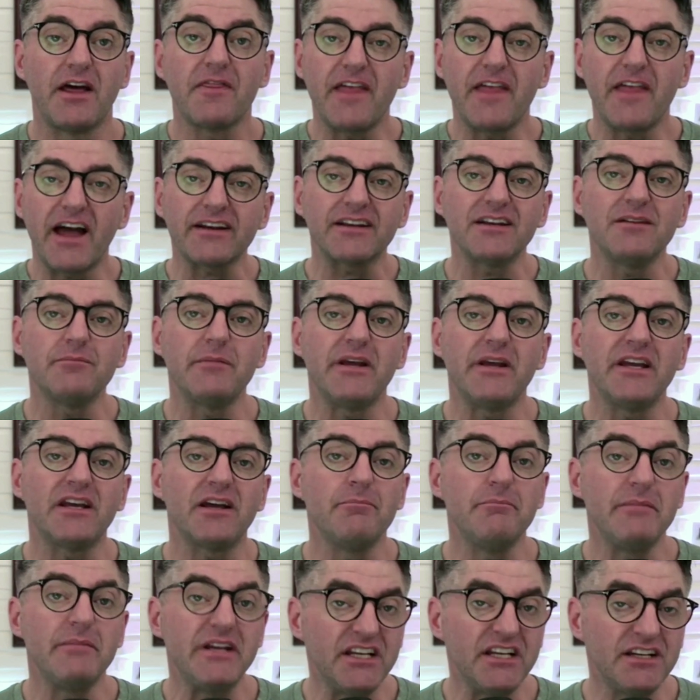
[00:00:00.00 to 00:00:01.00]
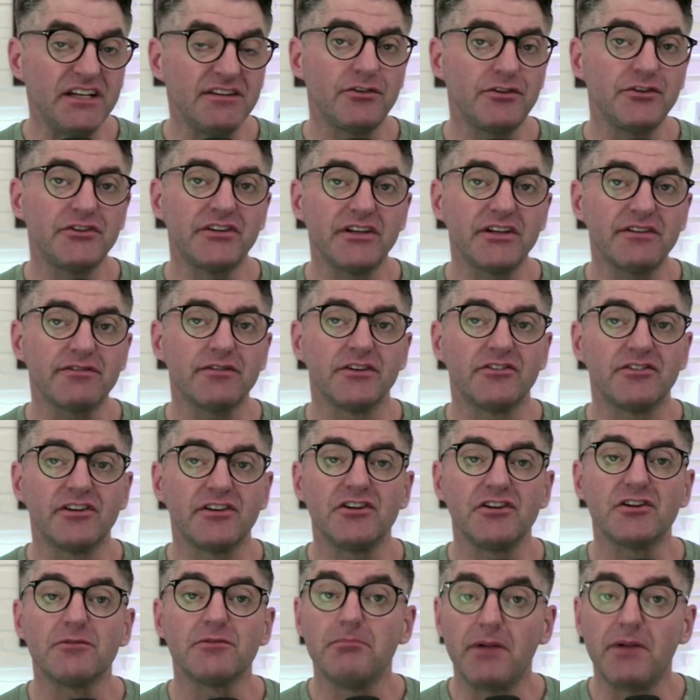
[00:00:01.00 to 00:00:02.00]
That can make a meaningful difference
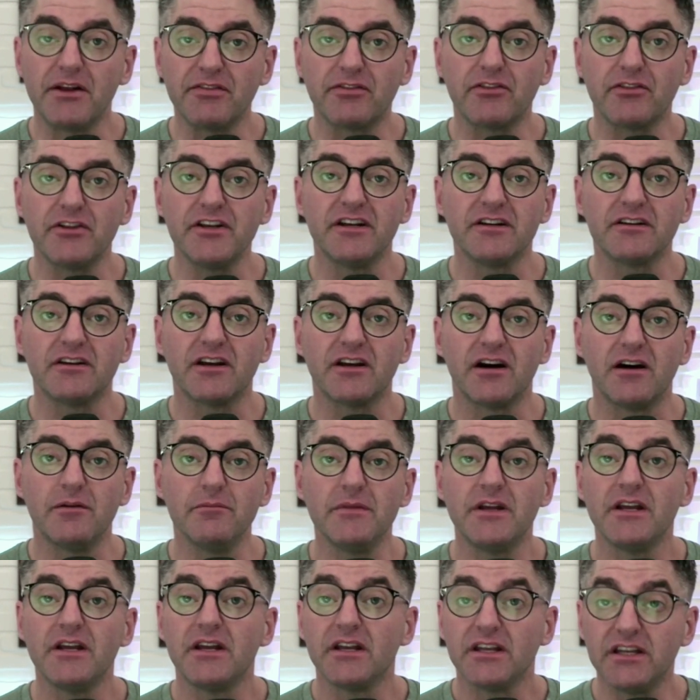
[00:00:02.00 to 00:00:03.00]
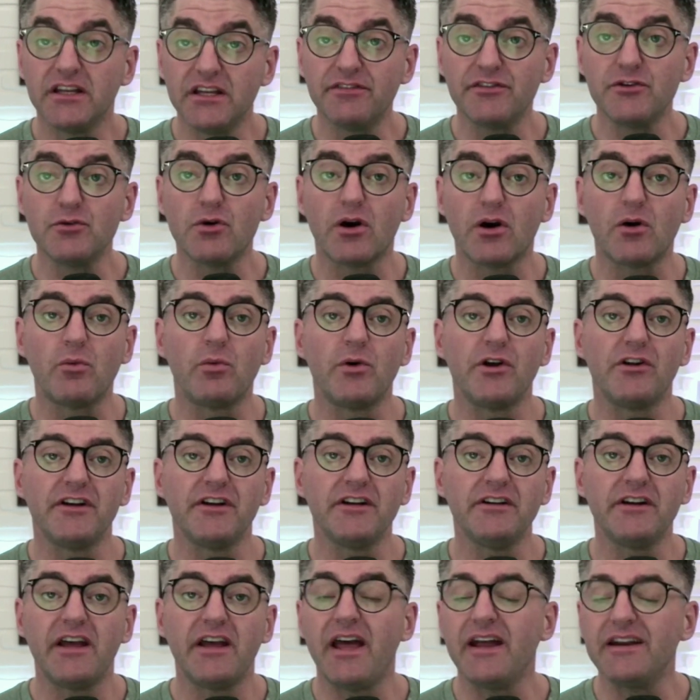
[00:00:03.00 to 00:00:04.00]
in your monthly income if you are
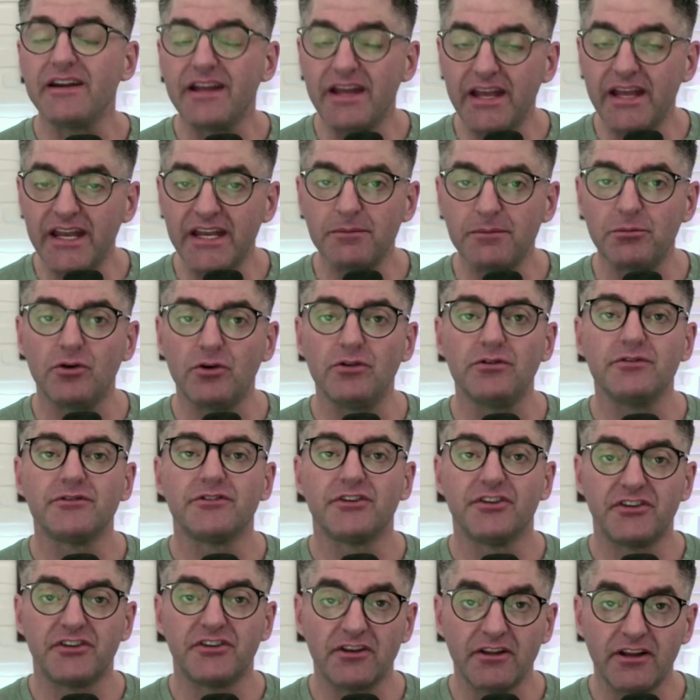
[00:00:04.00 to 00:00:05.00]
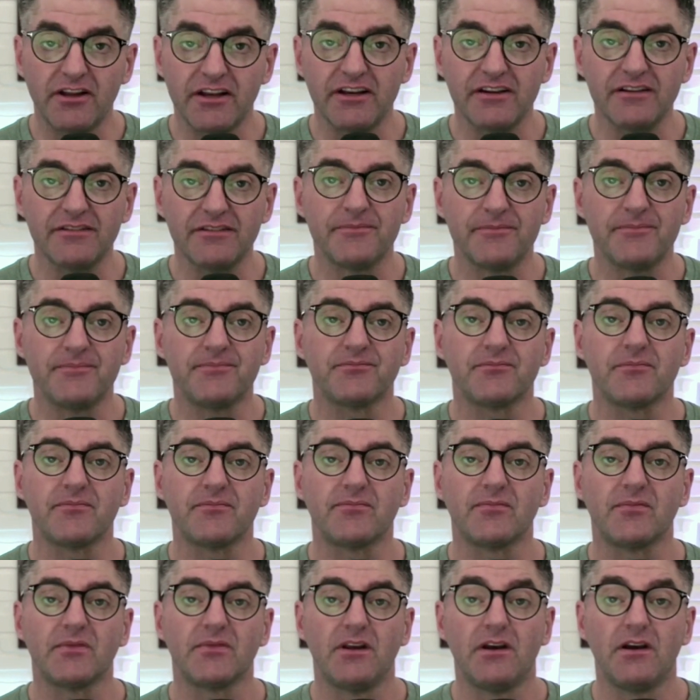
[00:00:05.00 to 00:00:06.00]
willing and able to delay.
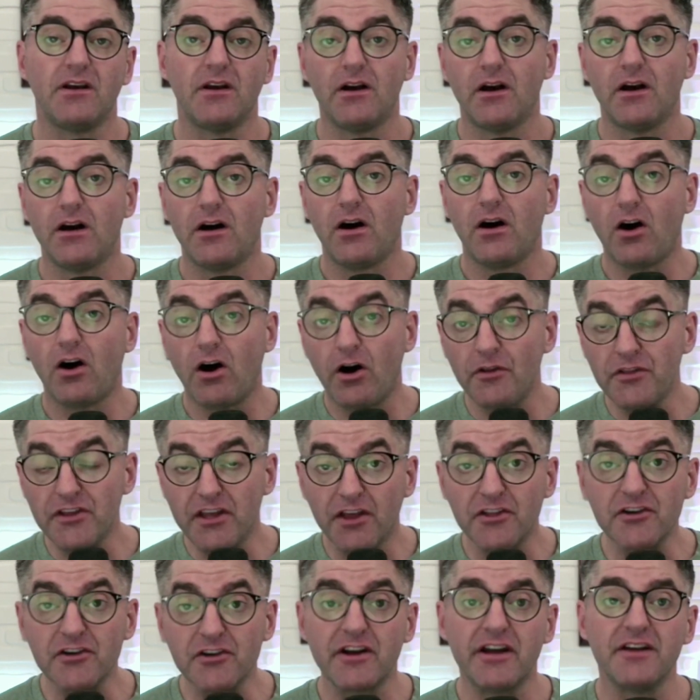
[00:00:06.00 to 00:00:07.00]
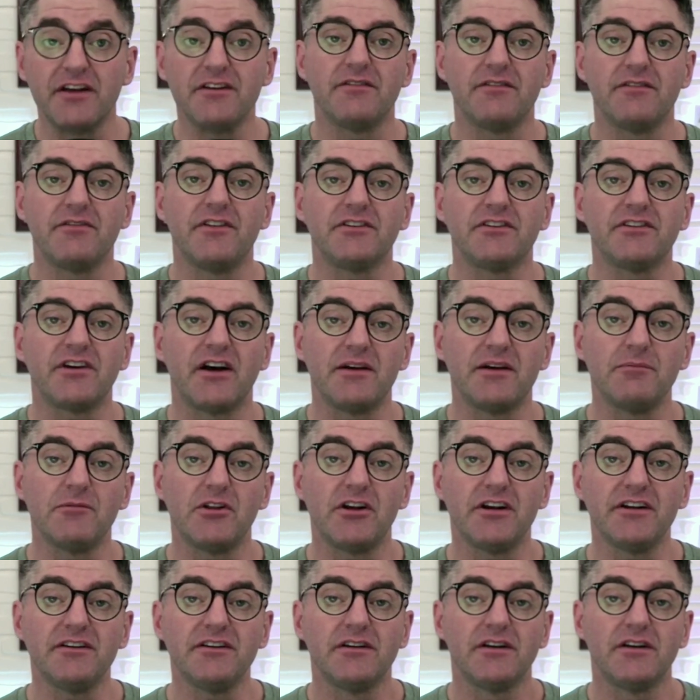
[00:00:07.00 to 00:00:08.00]
On the other end of the
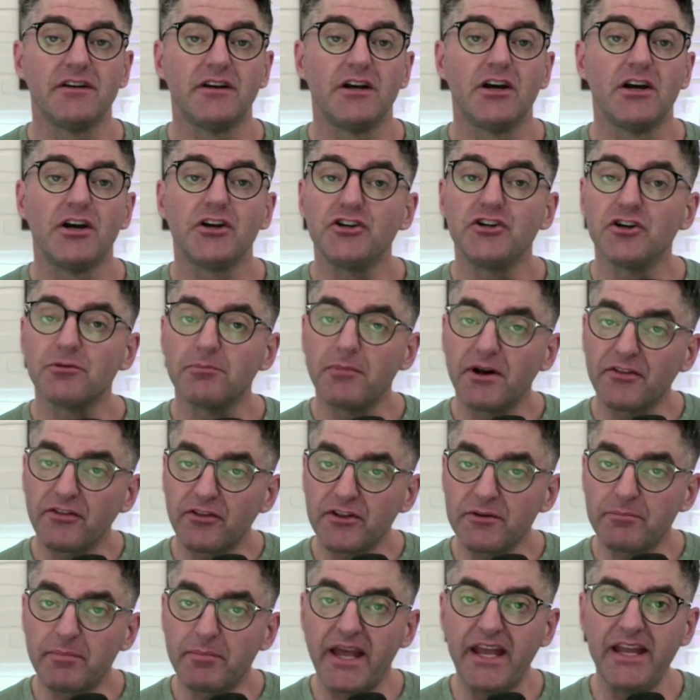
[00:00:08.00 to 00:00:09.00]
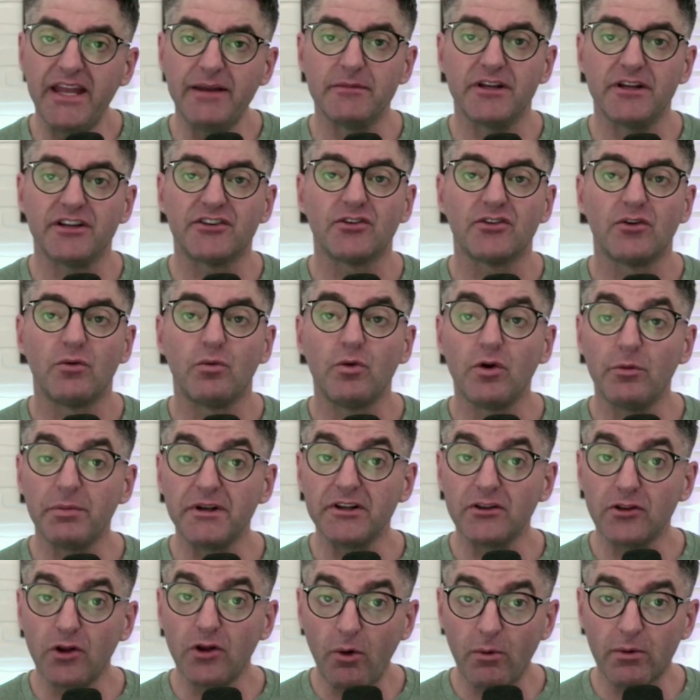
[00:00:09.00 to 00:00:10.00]
timeline, your monthly payments will
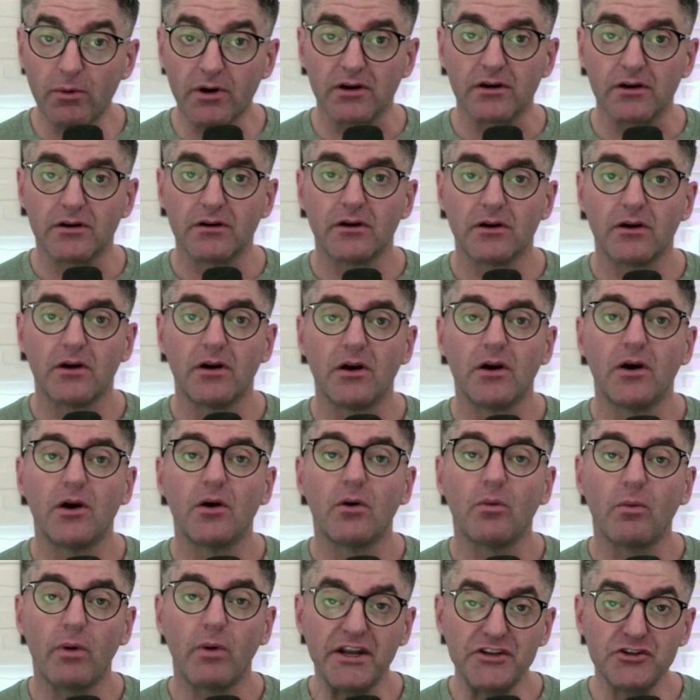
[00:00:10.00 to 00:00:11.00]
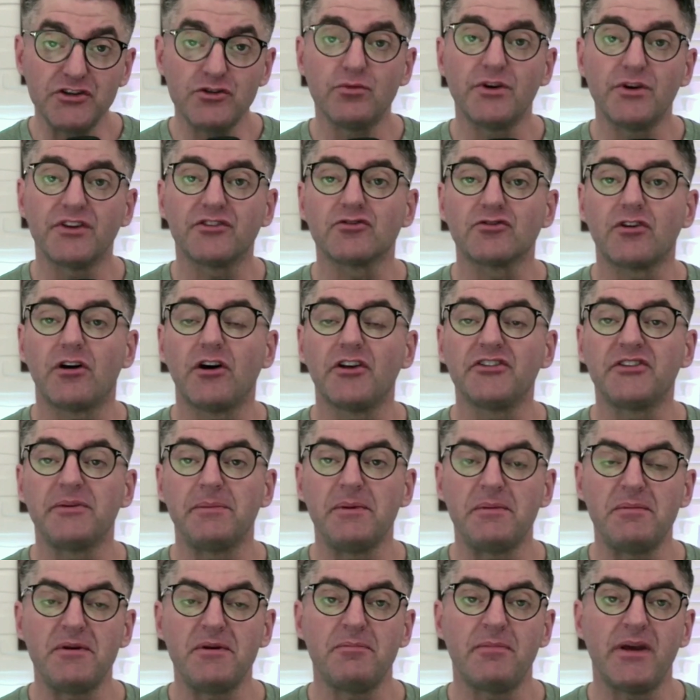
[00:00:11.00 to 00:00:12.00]
be lower when you withdraw
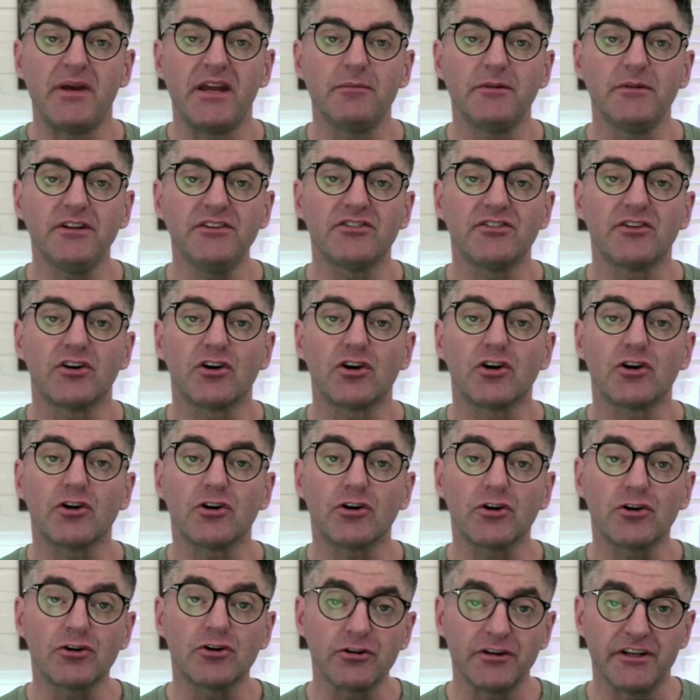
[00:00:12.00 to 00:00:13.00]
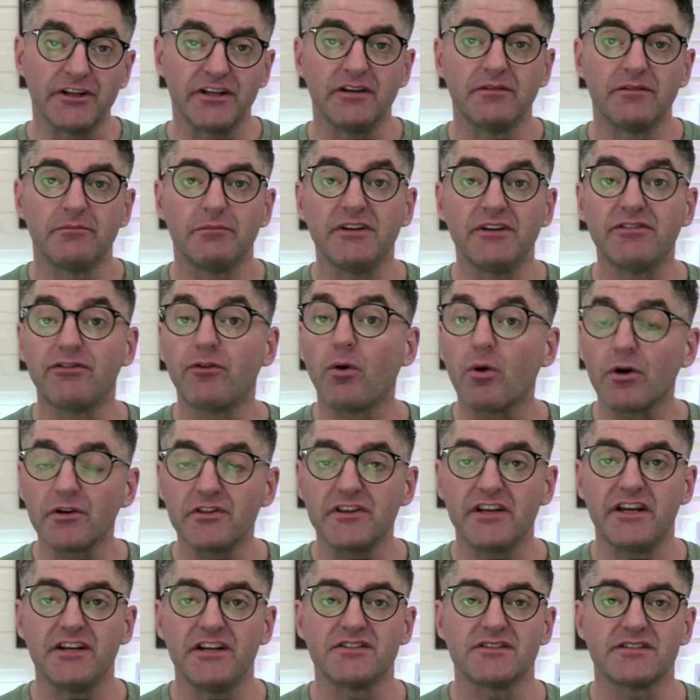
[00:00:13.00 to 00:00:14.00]
CPP payments early, before
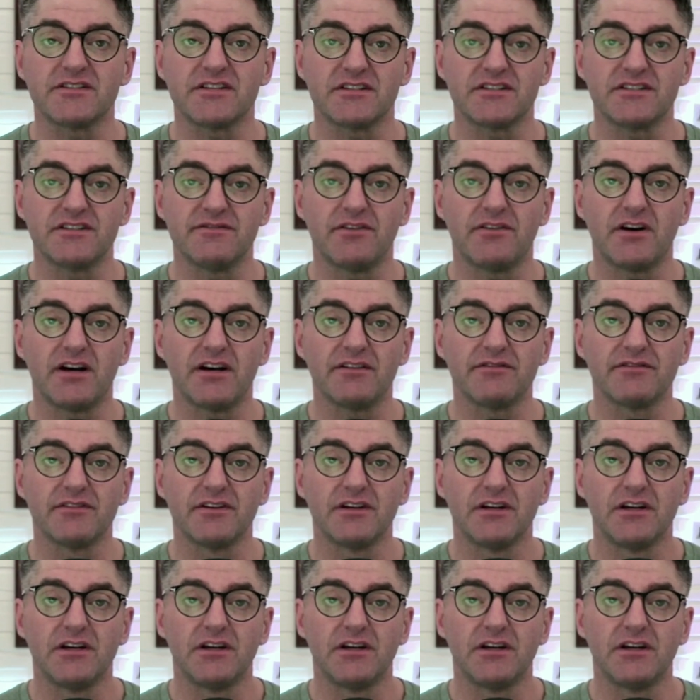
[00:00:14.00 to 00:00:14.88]
the age of 65.